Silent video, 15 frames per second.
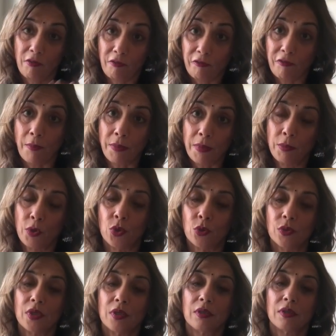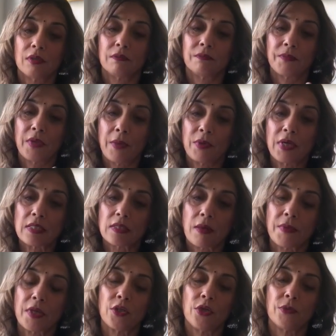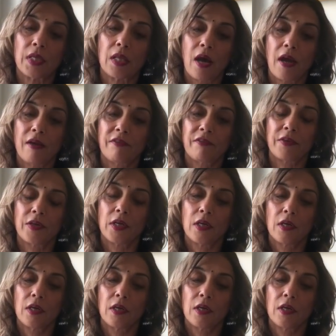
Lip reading: from the moon, it brings something new in life.